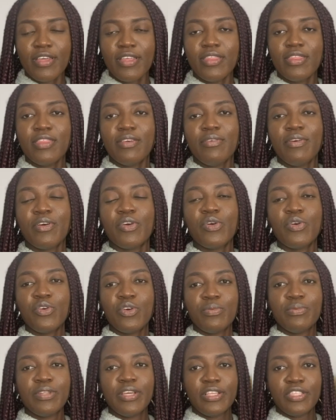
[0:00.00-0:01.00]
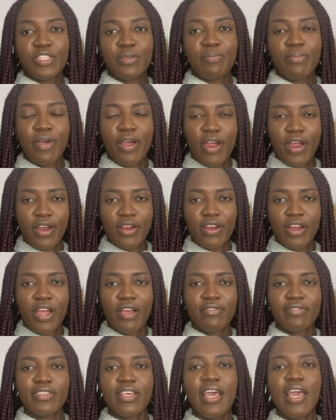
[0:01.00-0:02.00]
They're grouped into
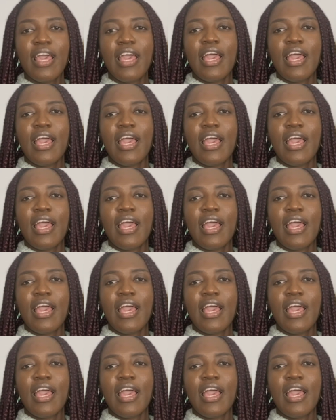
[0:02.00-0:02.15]
paragraphs,